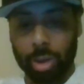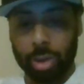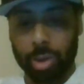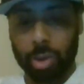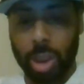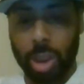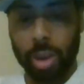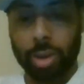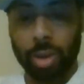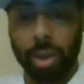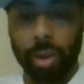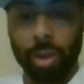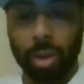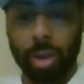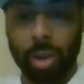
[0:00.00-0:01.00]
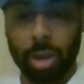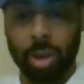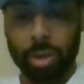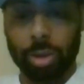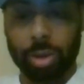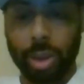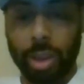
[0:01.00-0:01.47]
try to take
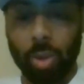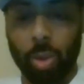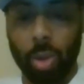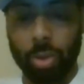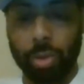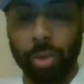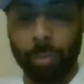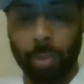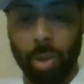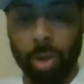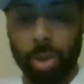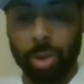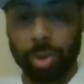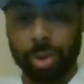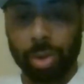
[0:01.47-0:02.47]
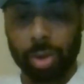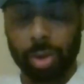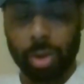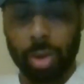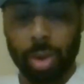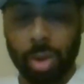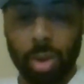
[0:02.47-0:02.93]
on the murders,
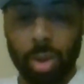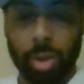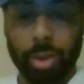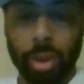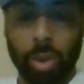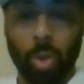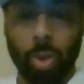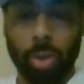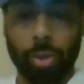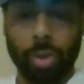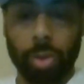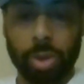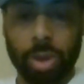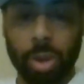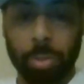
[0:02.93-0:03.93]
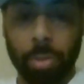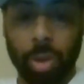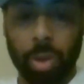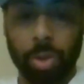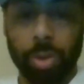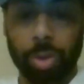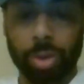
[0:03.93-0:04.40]
take on the 13
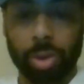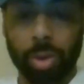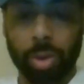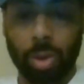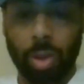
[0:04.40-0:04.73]
murders.